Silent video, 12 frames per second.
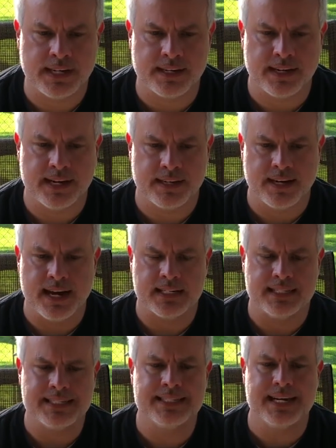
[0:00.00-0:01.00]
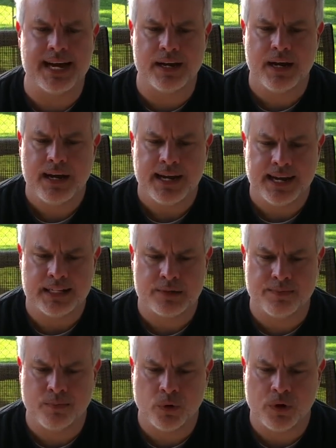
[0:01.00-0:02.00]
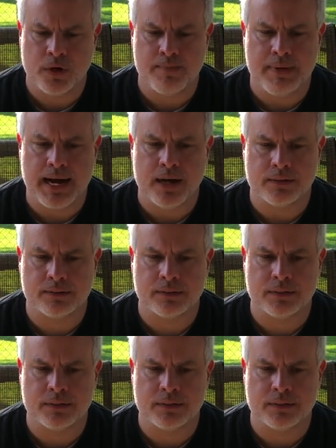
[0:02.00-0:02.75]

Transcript: and God did that, it's more about